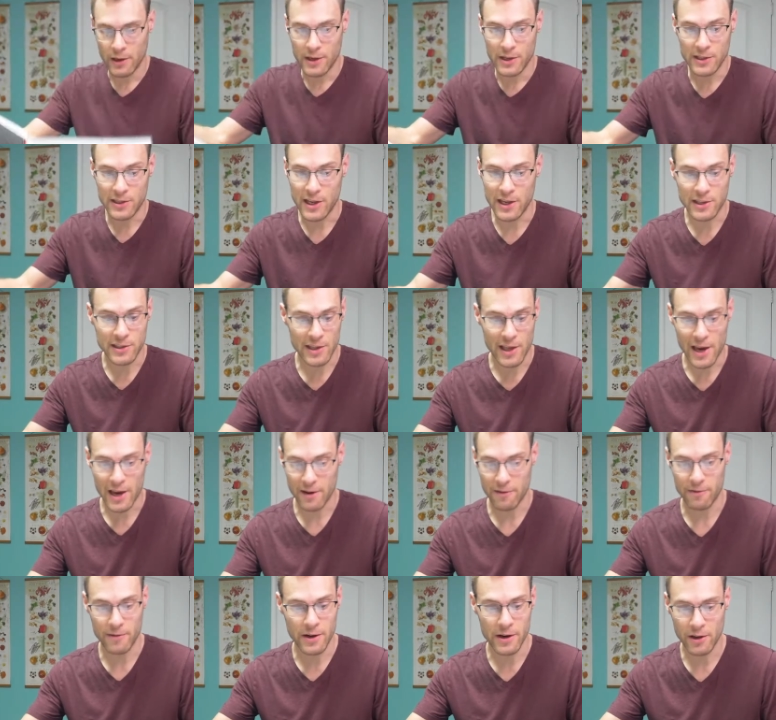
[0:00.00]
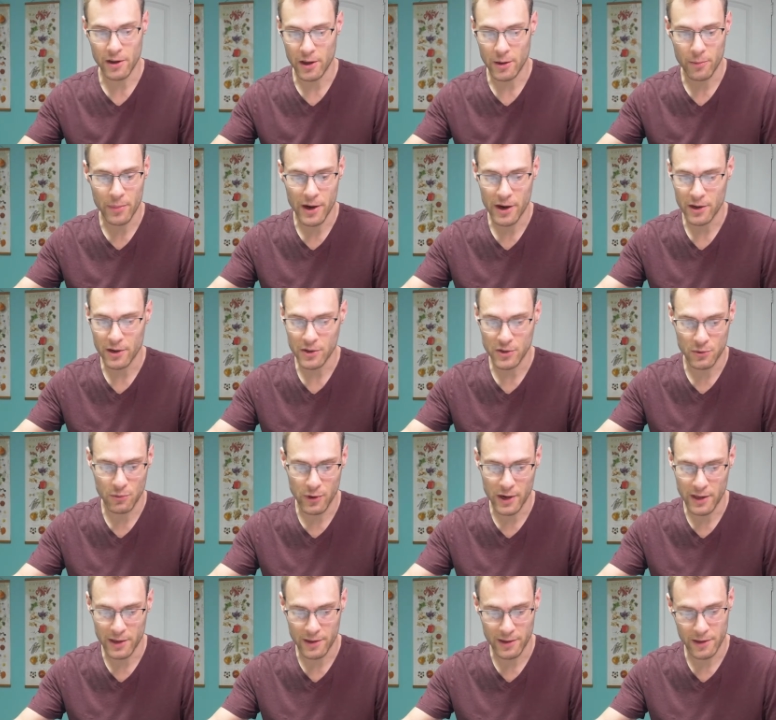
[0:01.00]
says that vanilla pairs
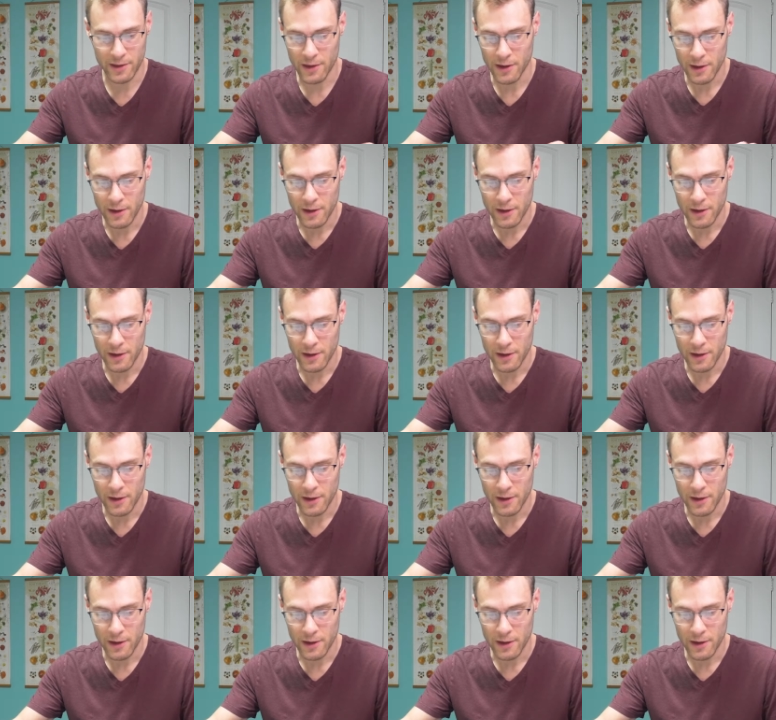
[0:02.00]
with